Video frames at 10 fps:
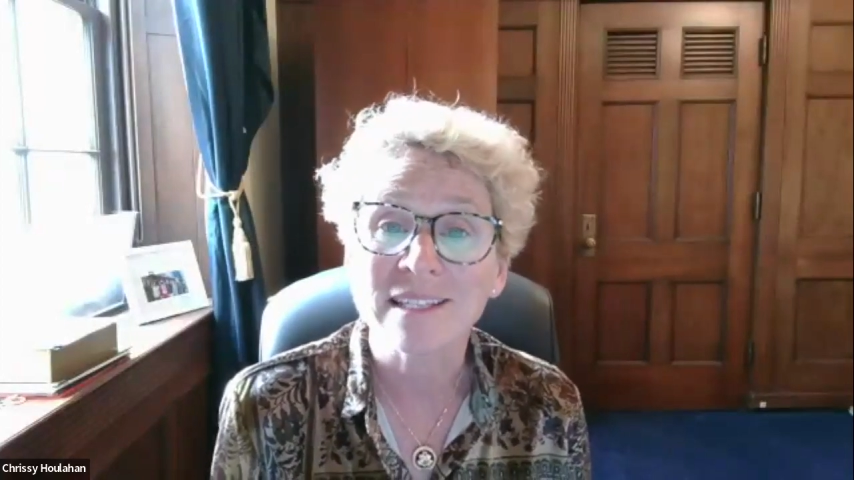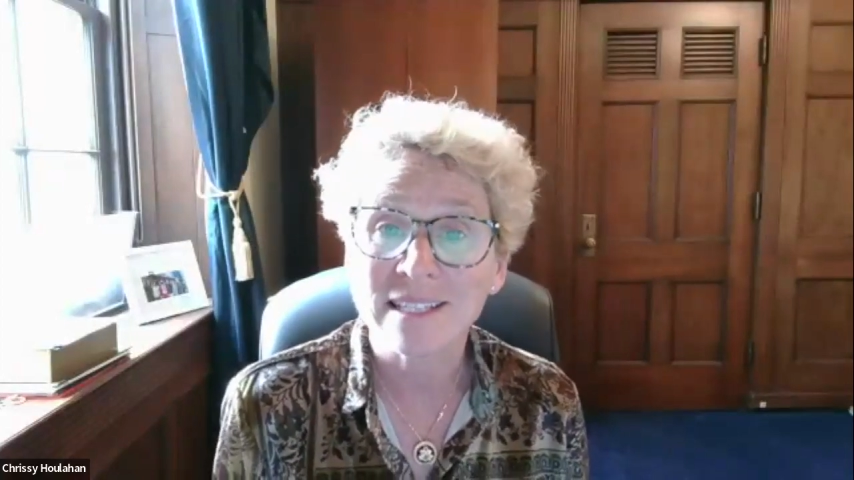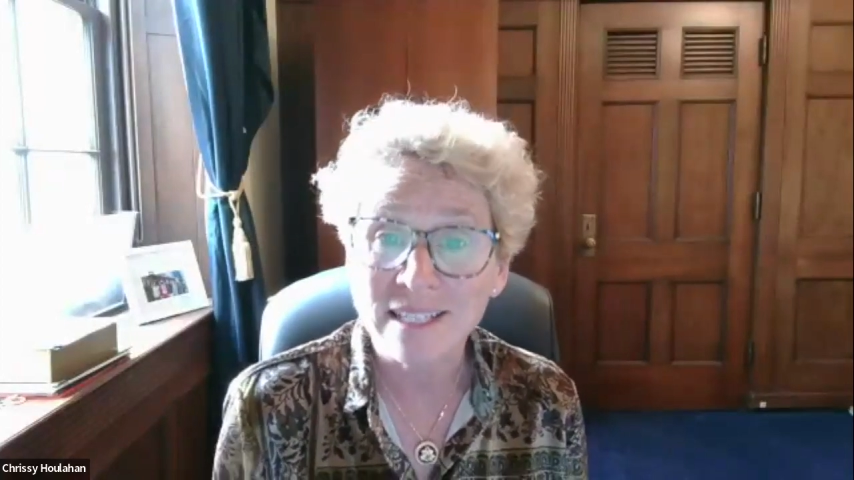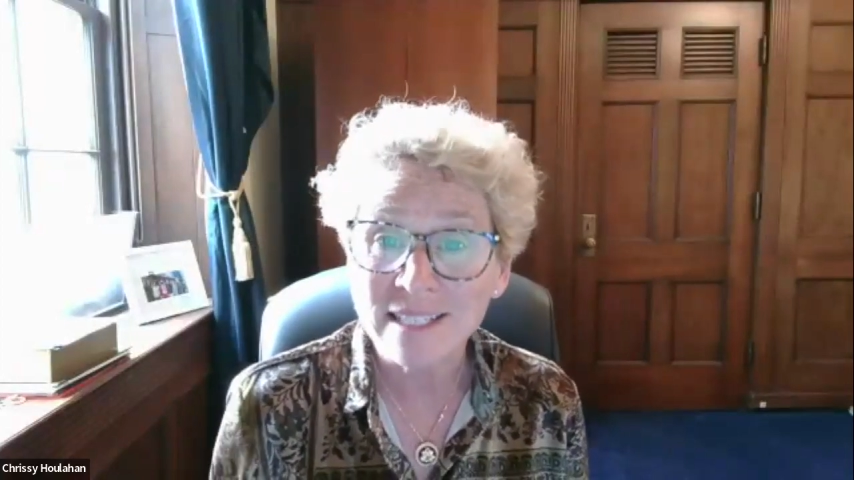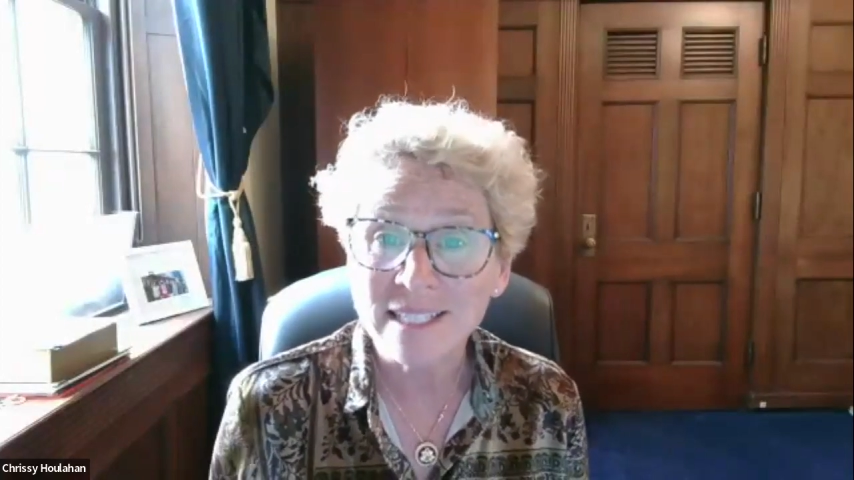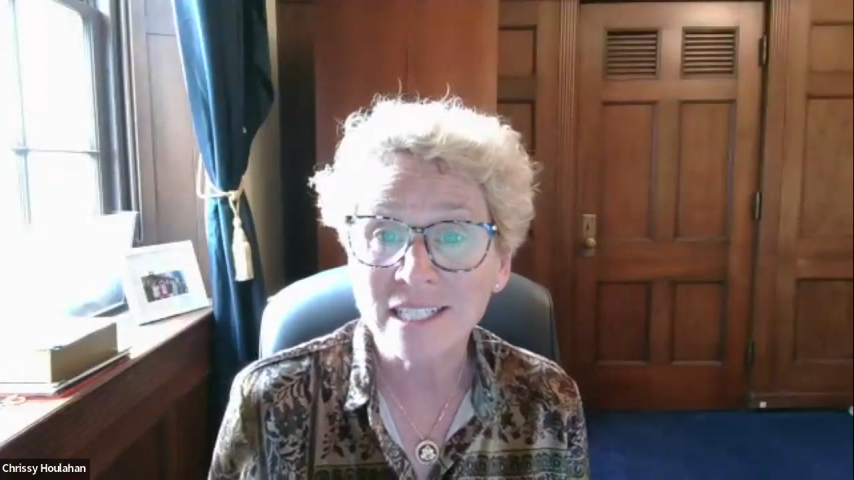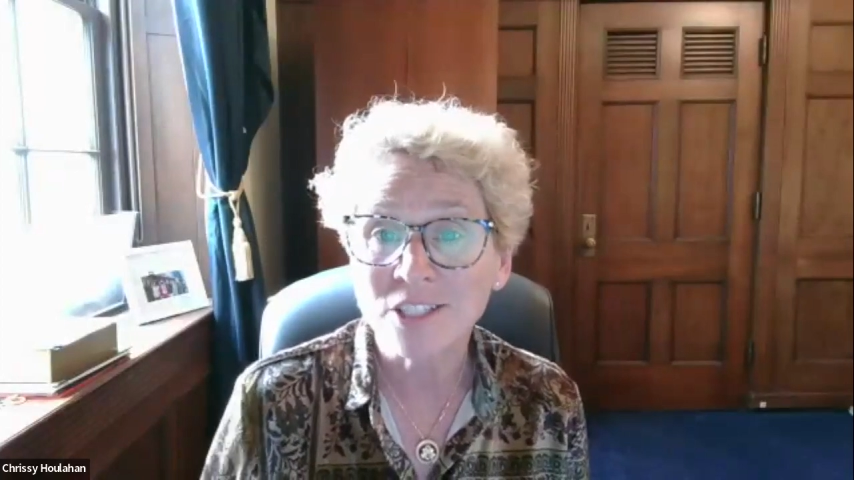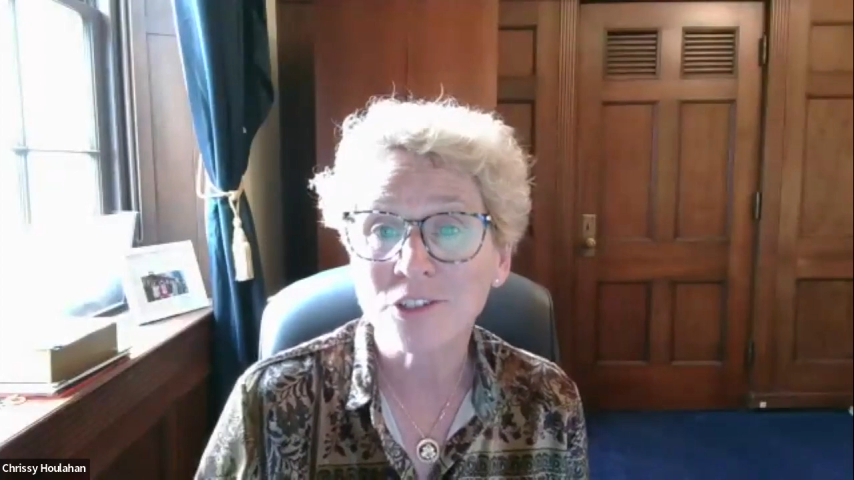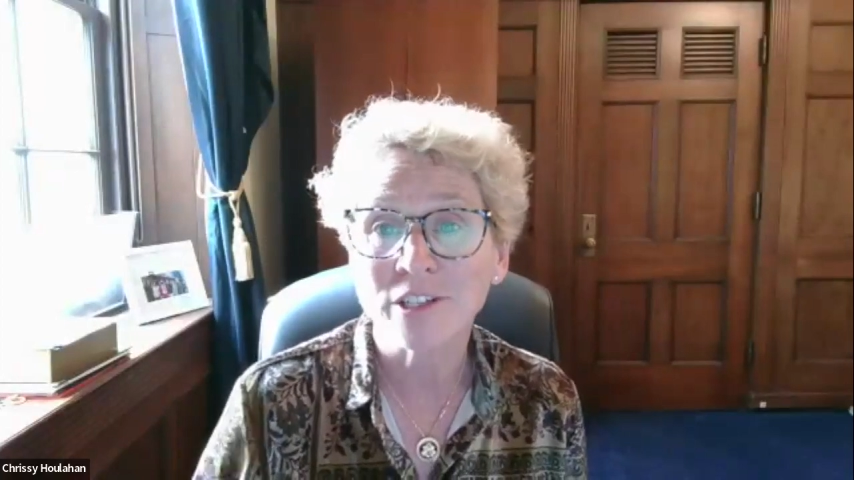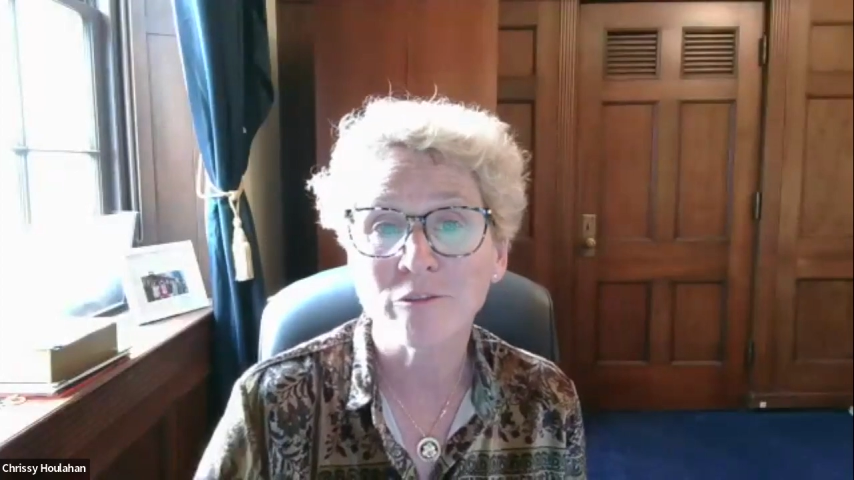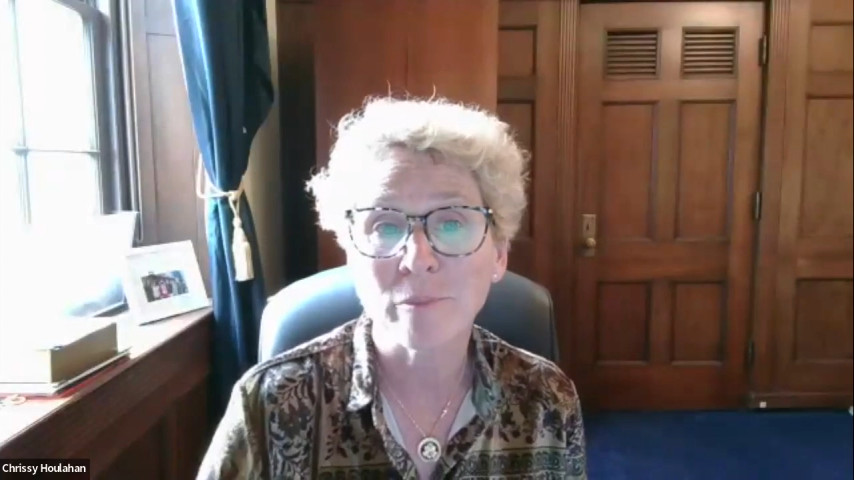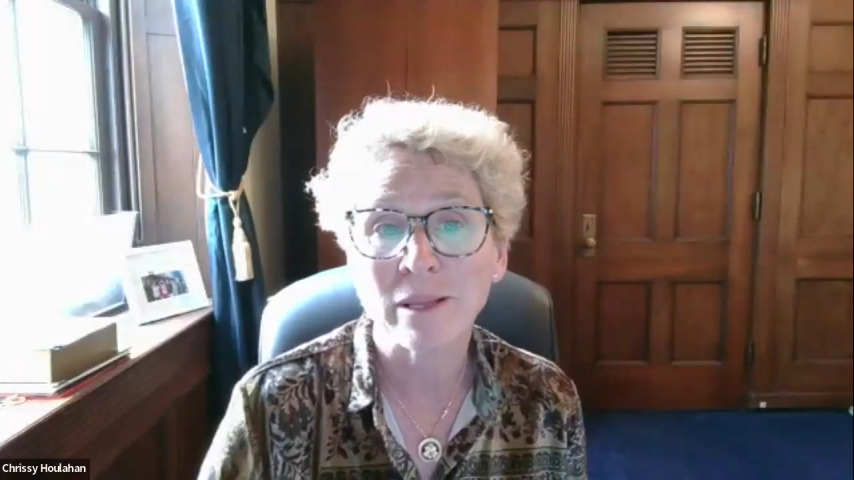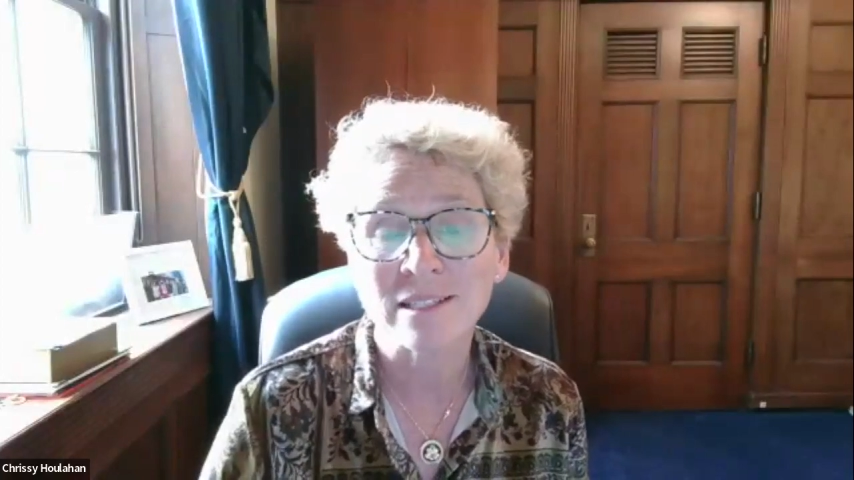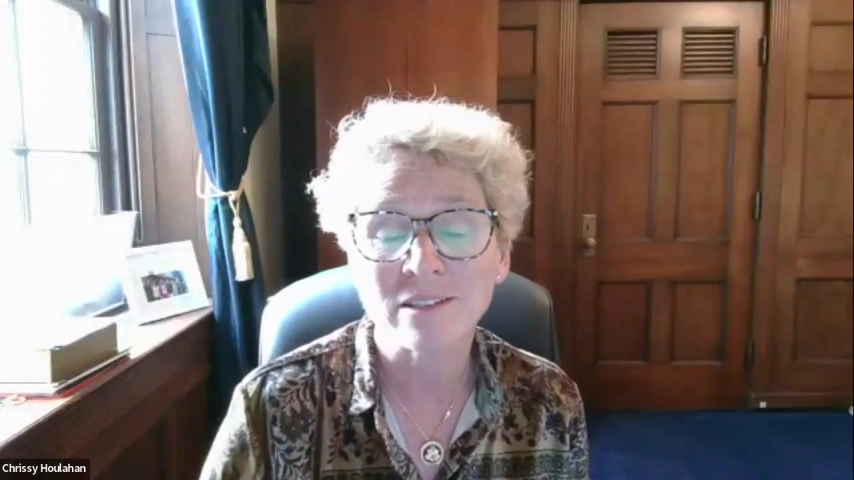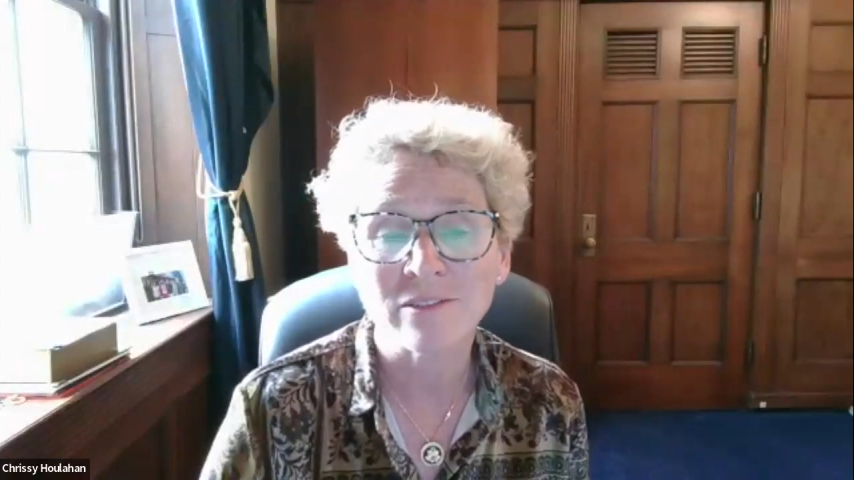6th District of
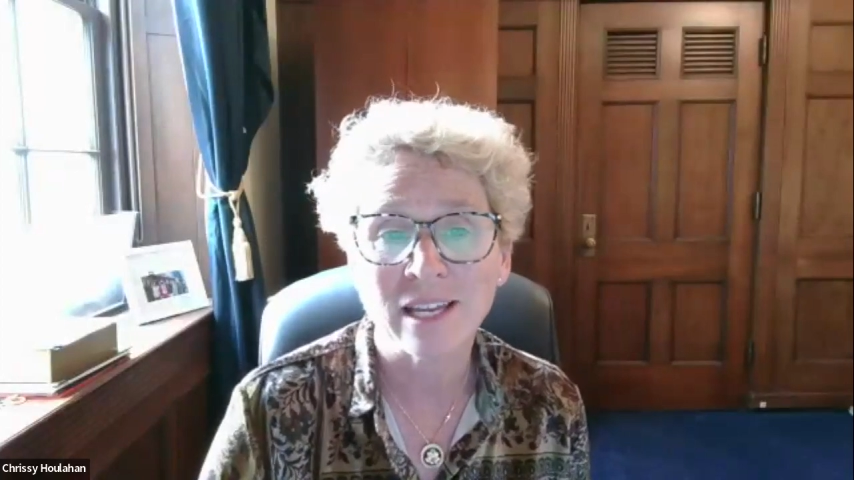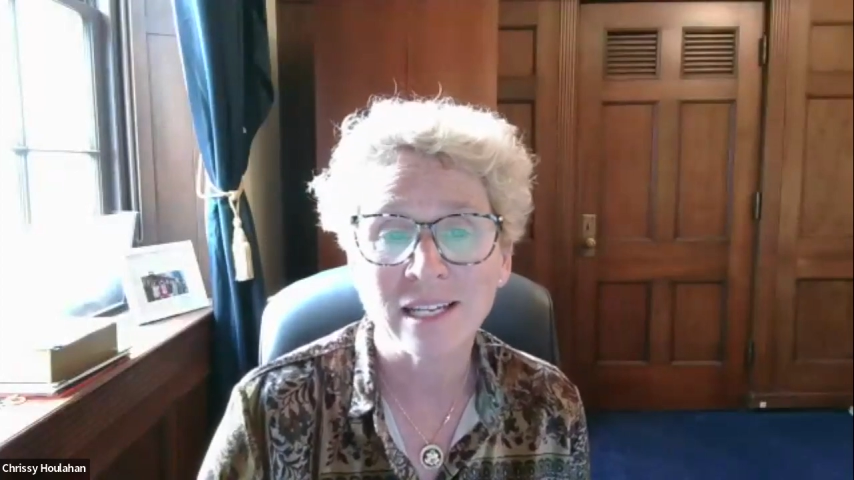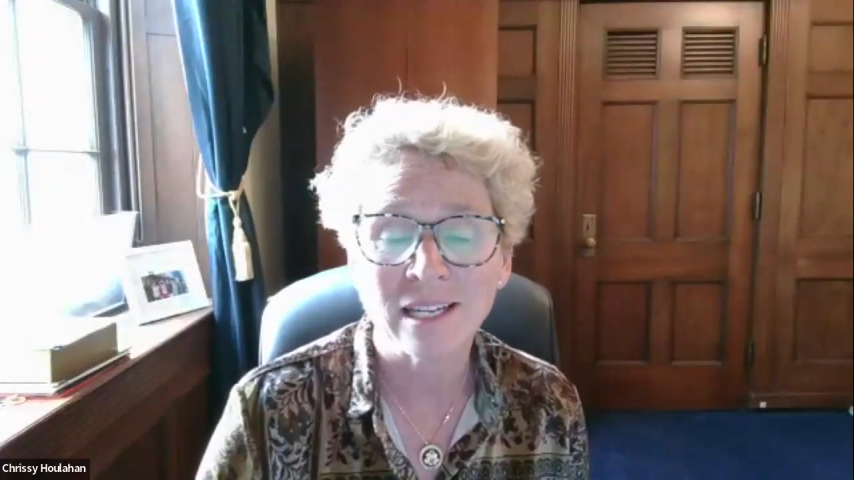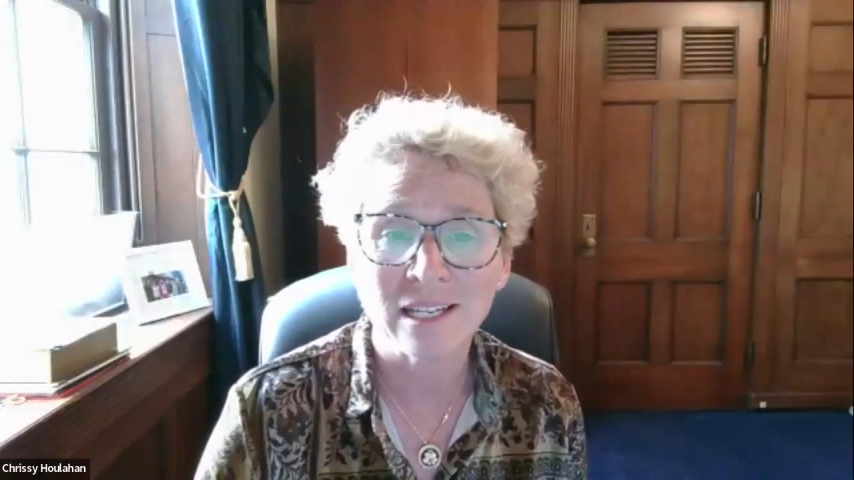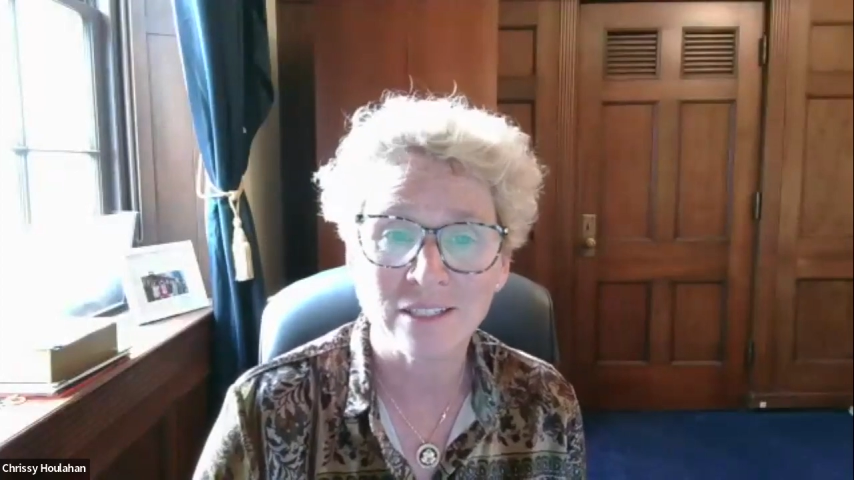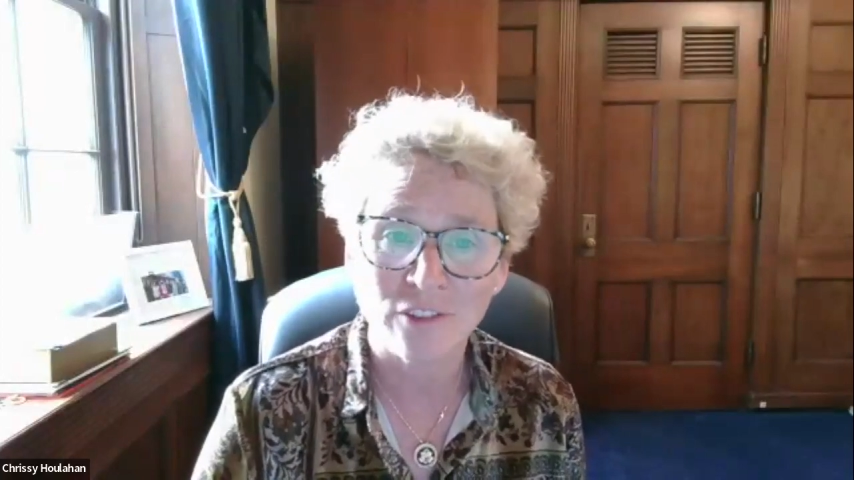Pennsylvania.